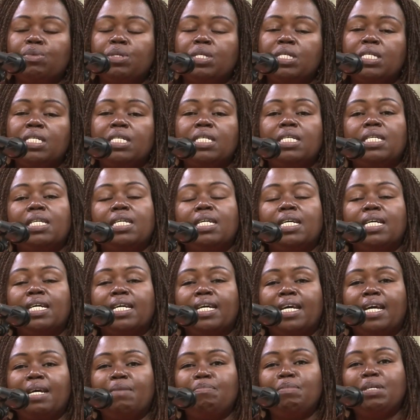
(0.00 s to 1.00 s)
we
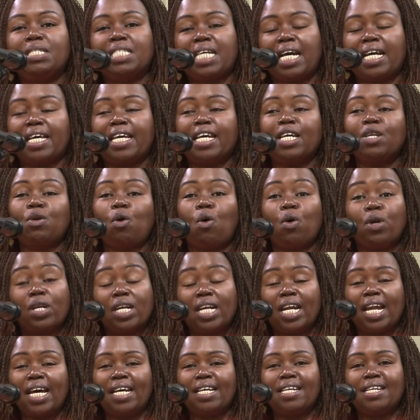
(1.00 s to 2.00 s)
can meet again
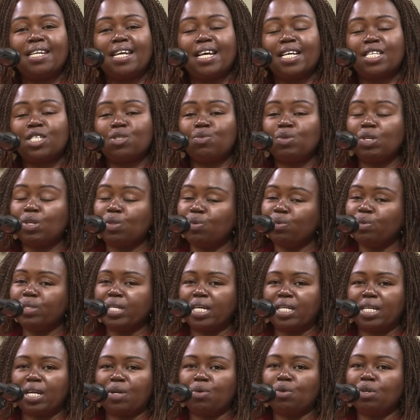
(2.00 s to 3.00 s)
online next week, those
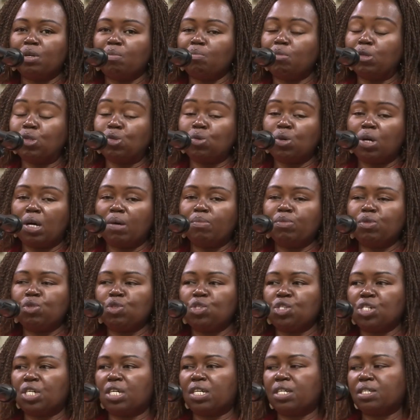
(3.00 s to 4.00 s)
that are not able to come to
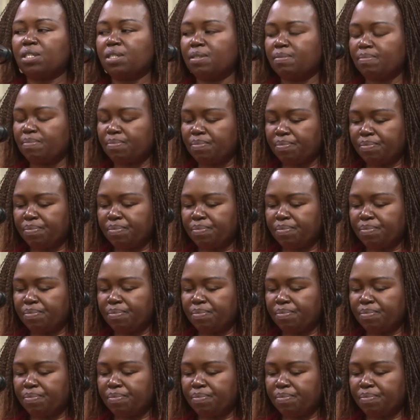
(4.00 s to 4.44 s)
church.